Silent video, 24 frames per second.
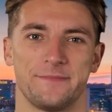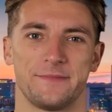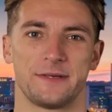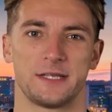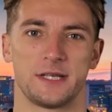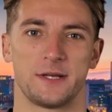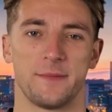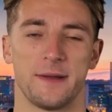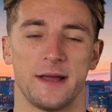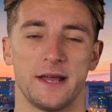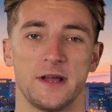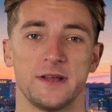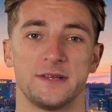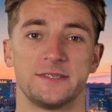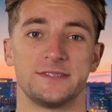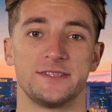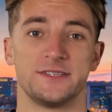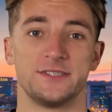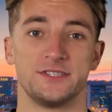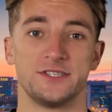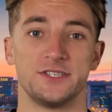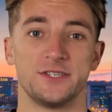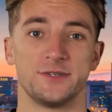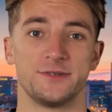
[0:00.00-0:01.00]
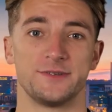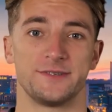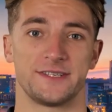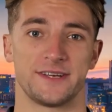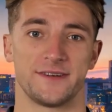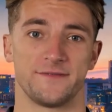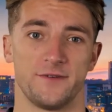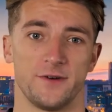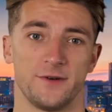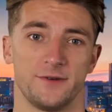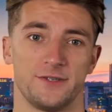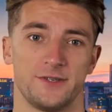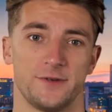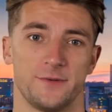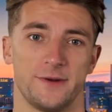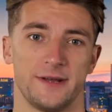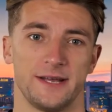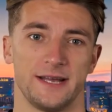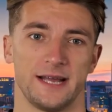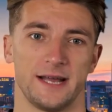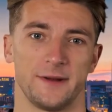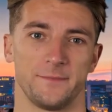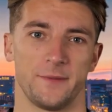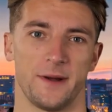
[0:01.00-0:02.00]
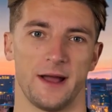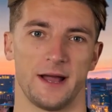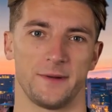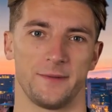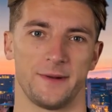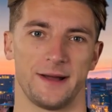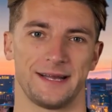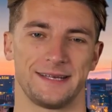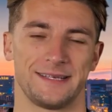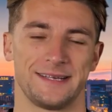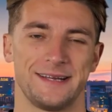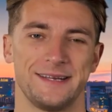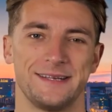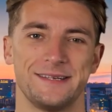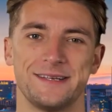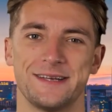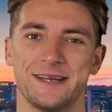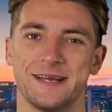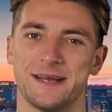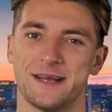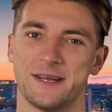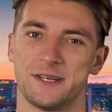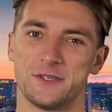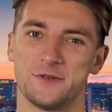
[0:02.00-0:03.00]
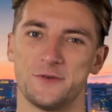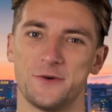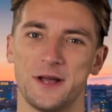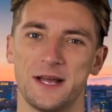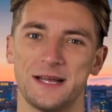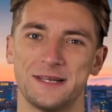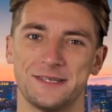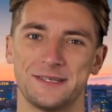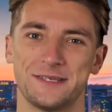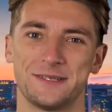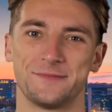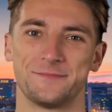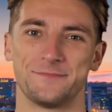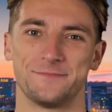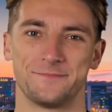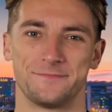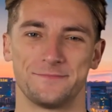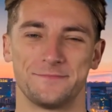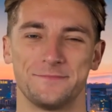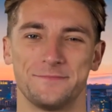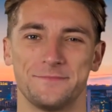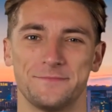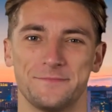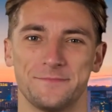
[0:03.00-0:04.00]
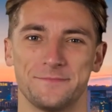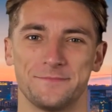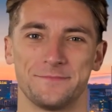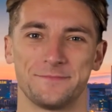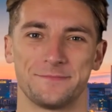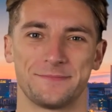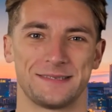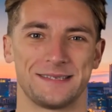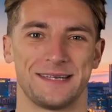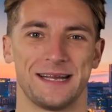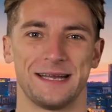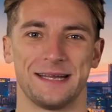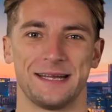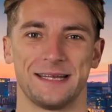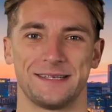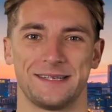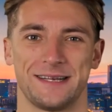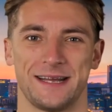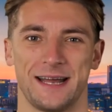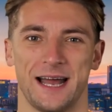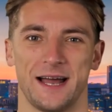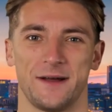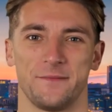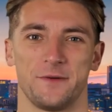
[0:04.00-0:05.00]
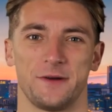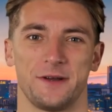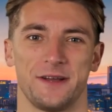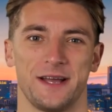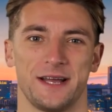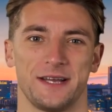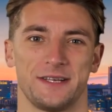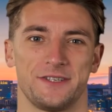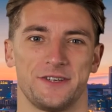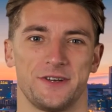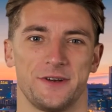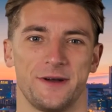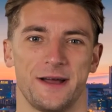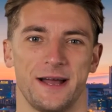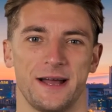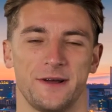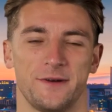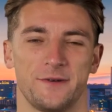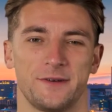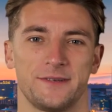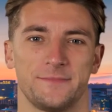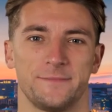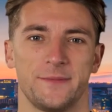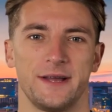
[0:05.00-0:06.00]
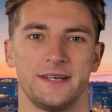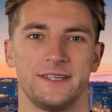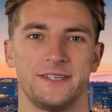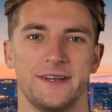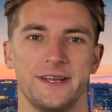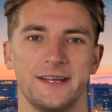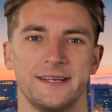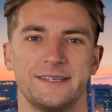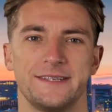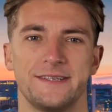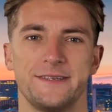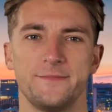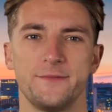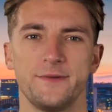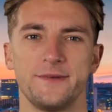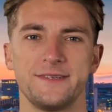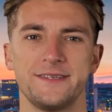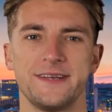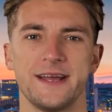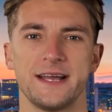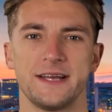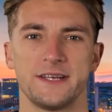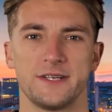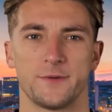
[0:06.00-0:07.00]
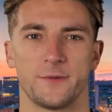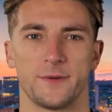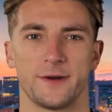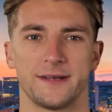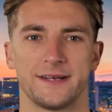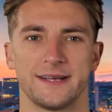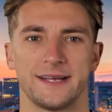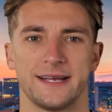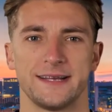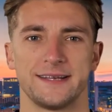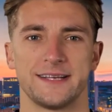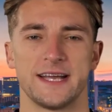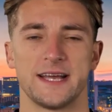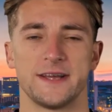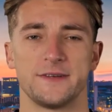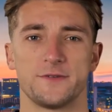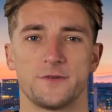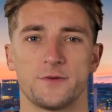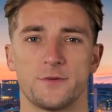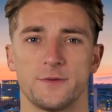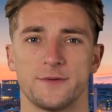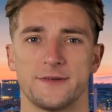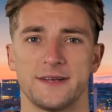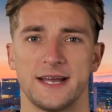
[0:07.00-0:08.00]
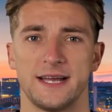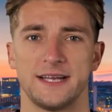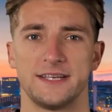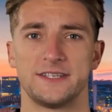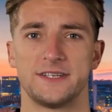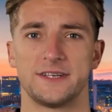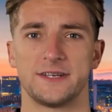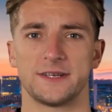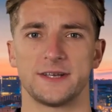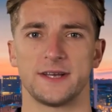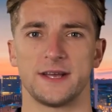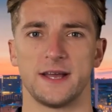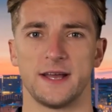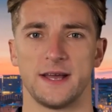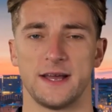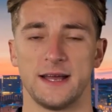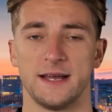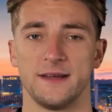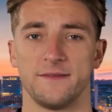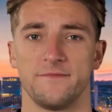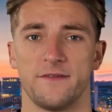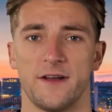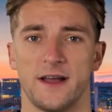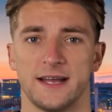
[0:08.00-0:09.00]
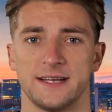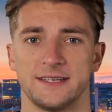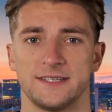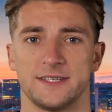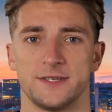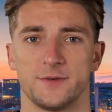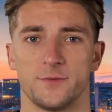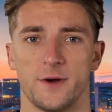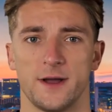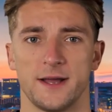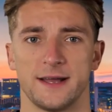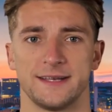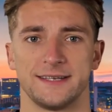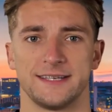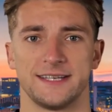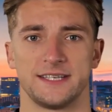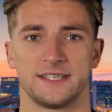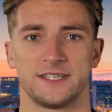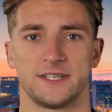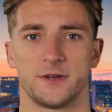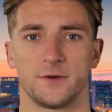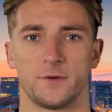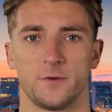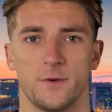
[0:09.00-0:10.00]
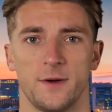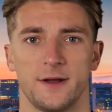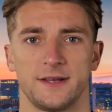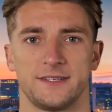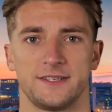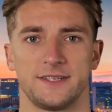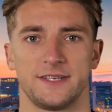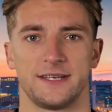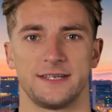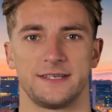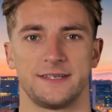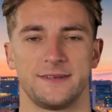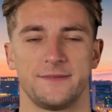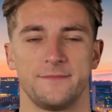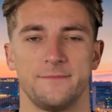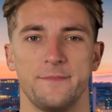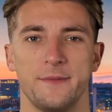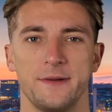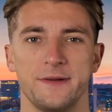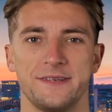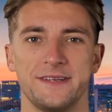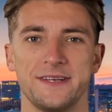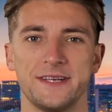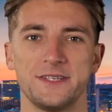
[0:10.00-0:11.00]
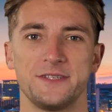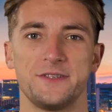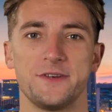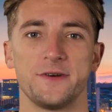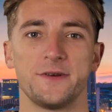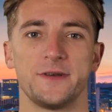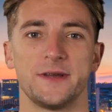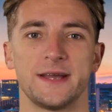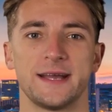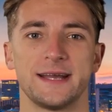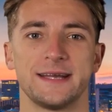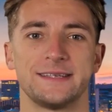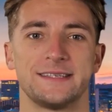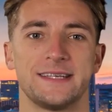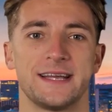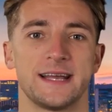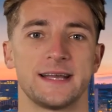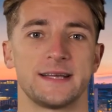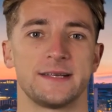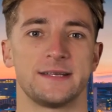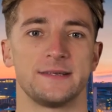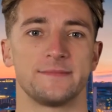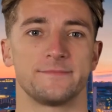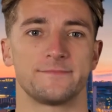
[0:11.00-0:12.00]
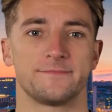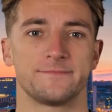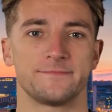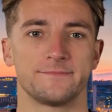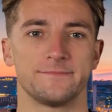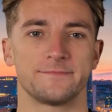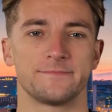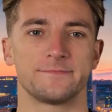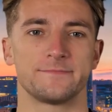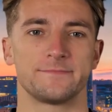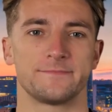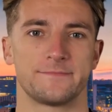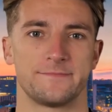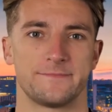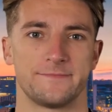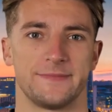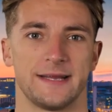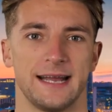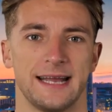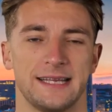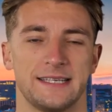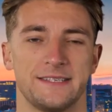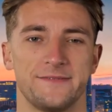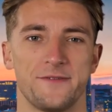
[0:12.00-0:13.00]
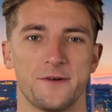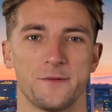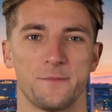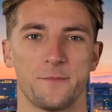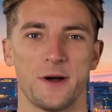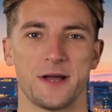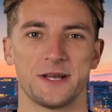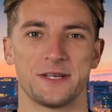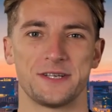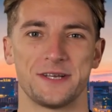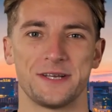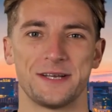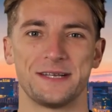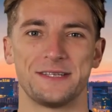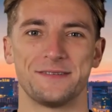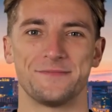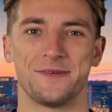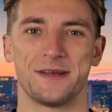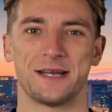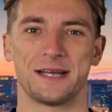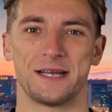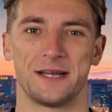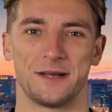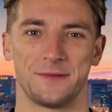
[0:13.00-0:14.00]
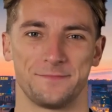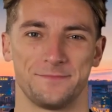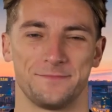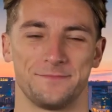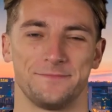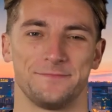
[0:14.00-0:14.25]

You may also choose to hold your EMI license in a trust. Send us an application and our specialists will send you a detailed quotation, advise you on additional questions, procedure, and timing. Thanks for watching this video.